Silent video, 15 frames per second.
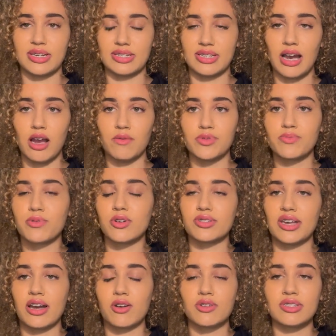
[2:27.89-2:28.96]
at times, because
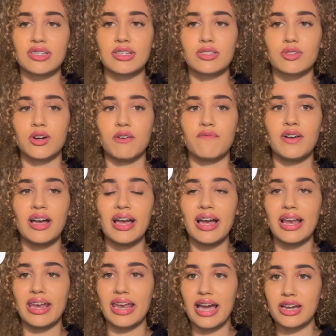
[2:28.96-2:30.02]
that consists of
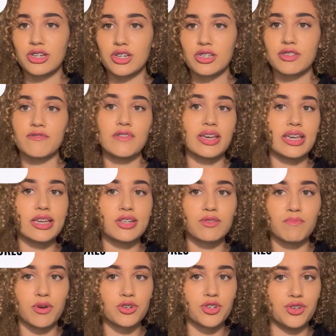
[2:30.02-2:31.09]
lectures for each
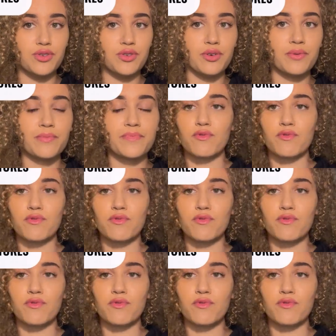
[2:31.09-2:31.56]
module,